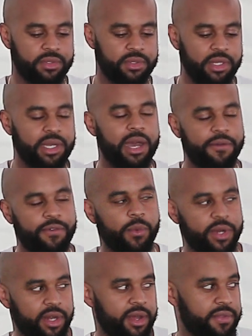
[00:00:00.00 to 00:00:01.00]
look out for
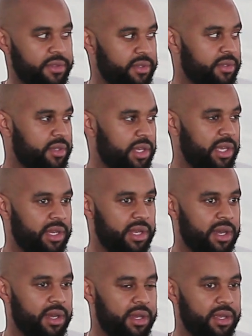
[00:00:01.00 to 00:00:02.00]
one another, and
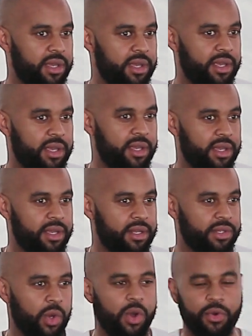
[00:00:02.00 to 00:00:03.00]

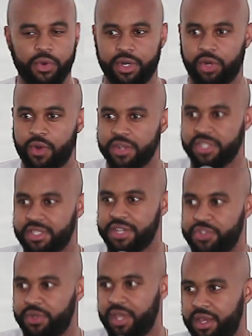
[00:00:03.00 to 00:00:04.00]
don't hold on to grudges
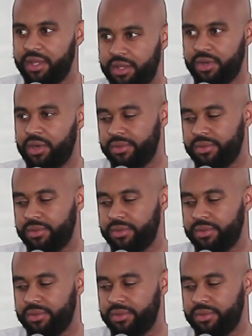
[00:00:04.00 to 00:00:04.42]
that you can't